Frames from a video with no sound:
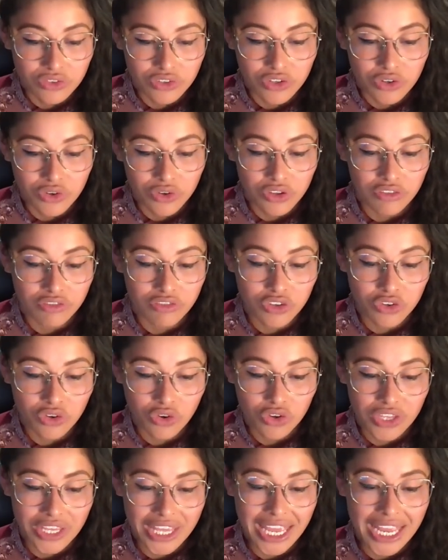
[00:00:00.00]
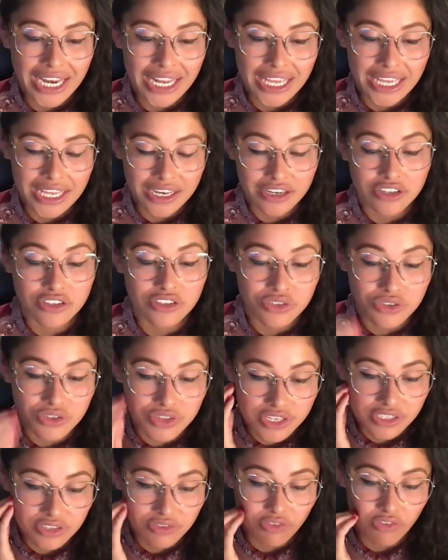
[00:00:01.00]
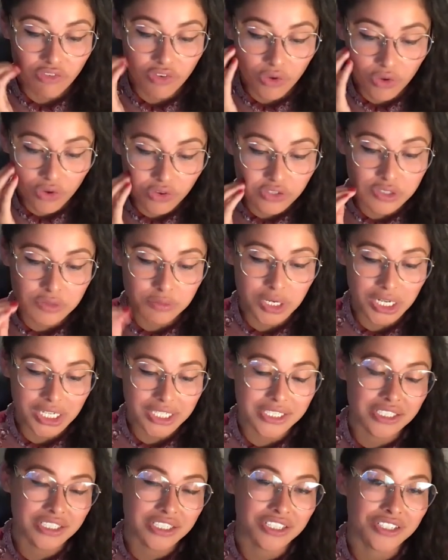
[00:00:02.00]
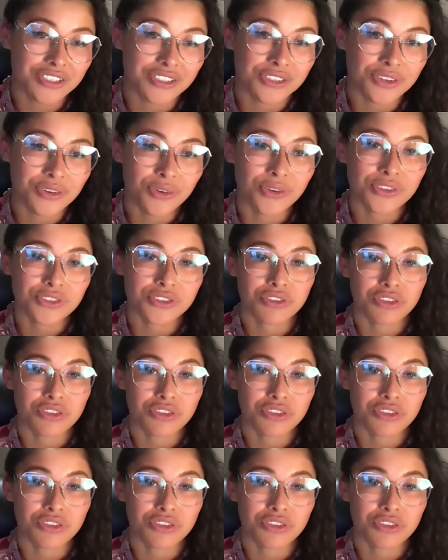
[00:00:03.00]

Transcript: if you don't get into this first practitioner's course,